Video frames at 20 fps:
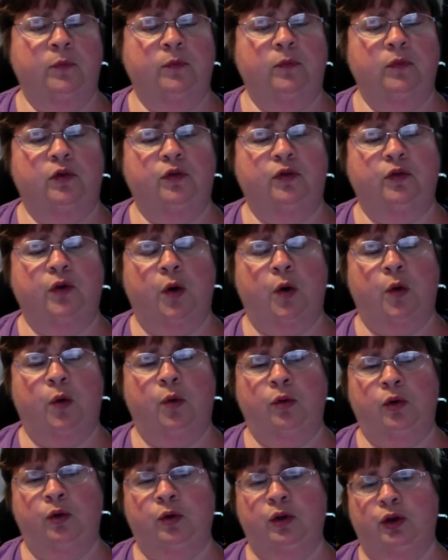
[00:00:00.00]
So
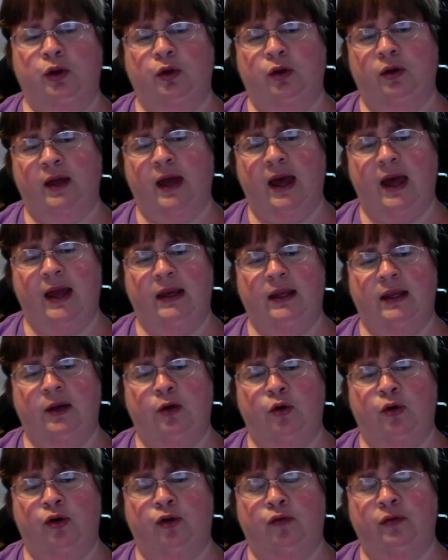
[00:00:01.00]
you can look at it
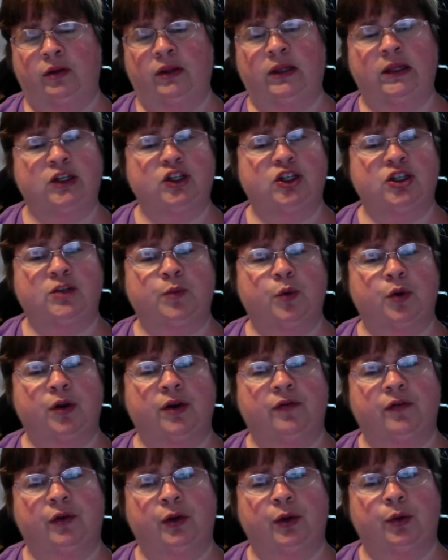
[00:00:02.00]
on a religious point
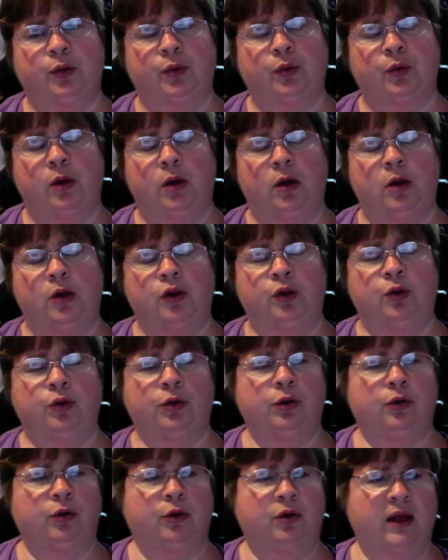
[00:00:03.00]
of view. You
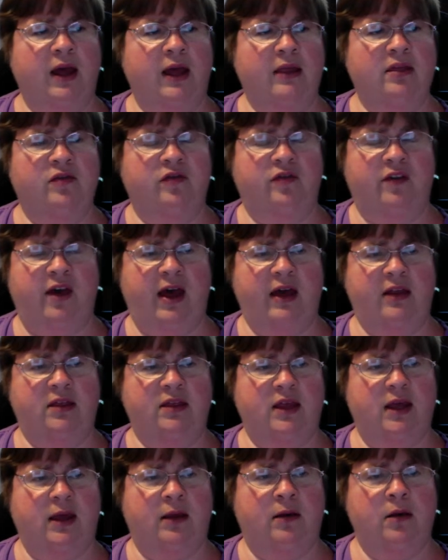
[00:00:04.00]
can look at the fact
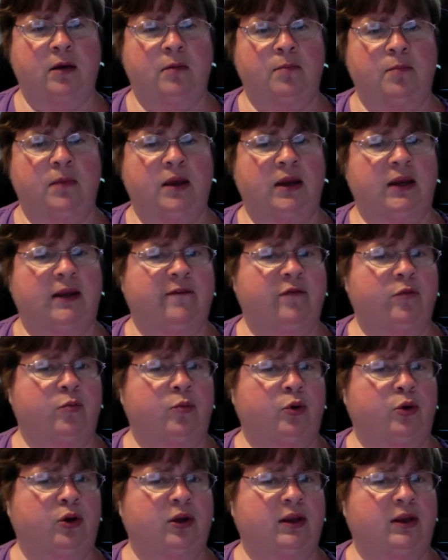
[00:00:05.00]
that many of them are